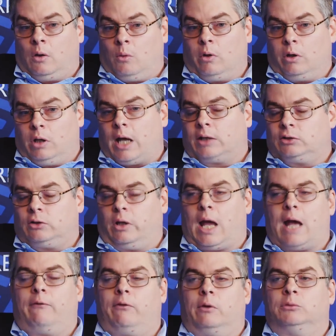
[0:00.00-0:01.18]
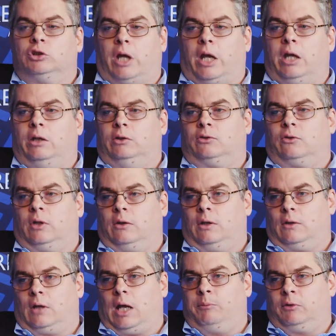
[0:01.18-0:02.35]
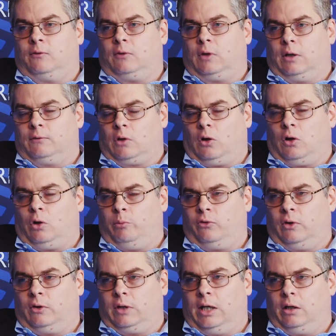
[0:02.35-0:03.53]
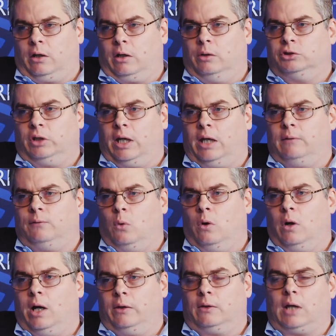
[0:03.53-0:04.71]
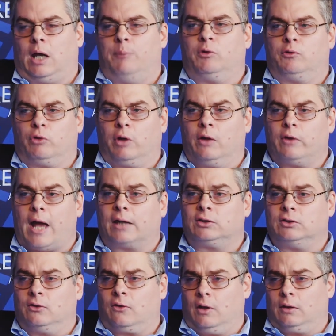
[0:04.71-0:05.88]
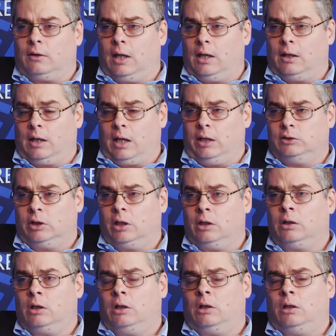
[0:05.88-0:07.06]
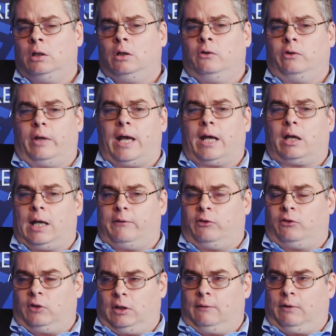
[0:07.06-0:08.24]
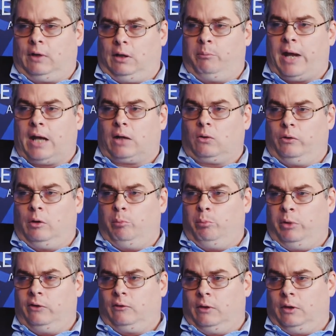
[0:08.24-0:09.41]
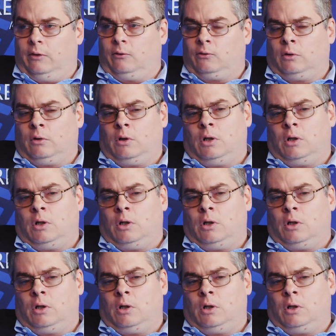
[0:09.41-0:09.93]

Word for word: where you actually have them change the, the types of, of, terms that they negotiate for and the types of transactions that they engage in. So that could have a significant impact on their business.